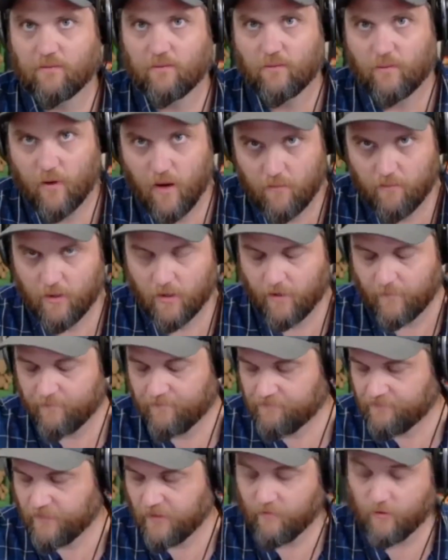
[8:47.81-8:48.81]
Rumble
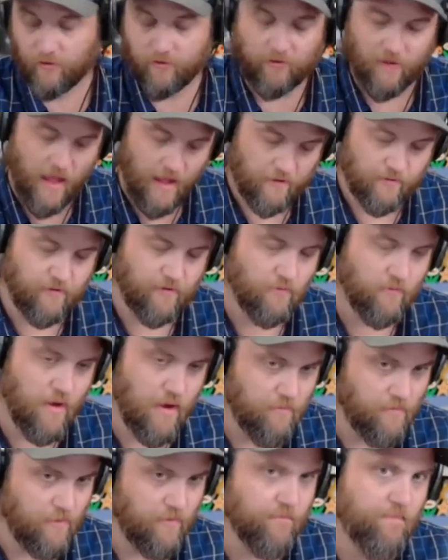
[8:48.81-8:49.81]
versus X and
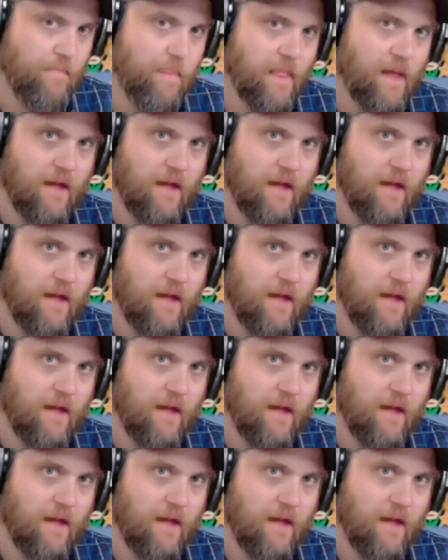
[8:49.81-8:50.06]
Rumble.